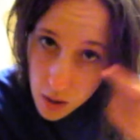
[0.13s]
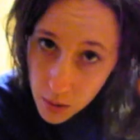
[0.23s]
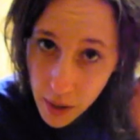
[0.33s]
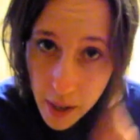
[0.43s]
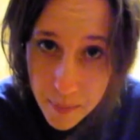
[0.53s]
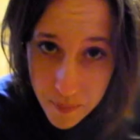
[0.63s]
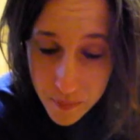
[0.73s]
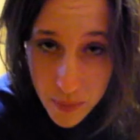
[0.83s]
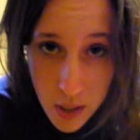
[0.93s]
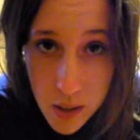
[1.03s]
Okay,
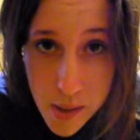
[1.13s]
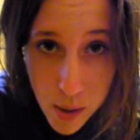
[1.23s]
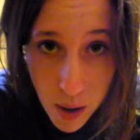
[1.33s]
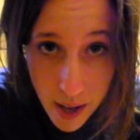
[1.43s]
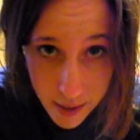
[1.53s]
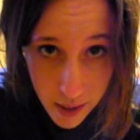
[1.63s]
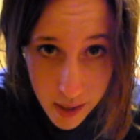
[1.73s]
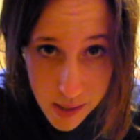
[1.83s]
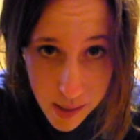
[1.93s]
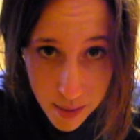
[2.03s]
so hi
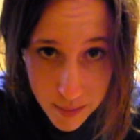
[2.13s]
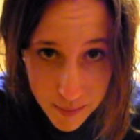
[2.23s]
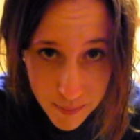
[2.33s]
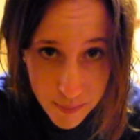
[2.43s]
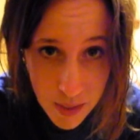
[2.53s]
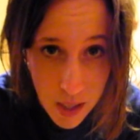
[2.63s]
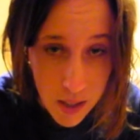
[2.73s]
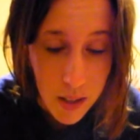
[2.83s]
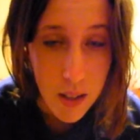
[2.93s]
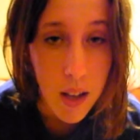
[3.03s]
guys.
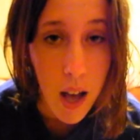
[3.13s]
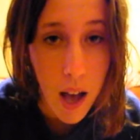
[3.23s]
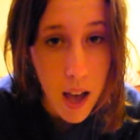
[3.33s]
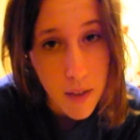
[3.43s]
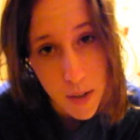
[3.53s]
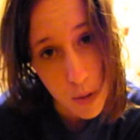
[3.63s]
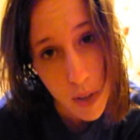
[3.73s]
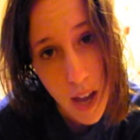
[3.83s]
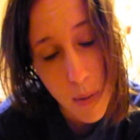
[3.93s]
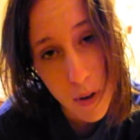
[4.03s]
I have a new
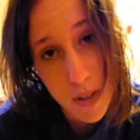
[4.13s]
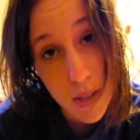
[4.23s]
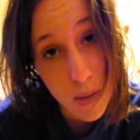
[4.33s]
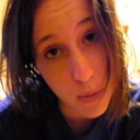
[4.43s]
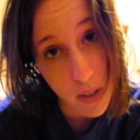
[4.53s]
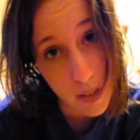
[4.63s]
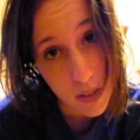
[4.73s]
camera this week.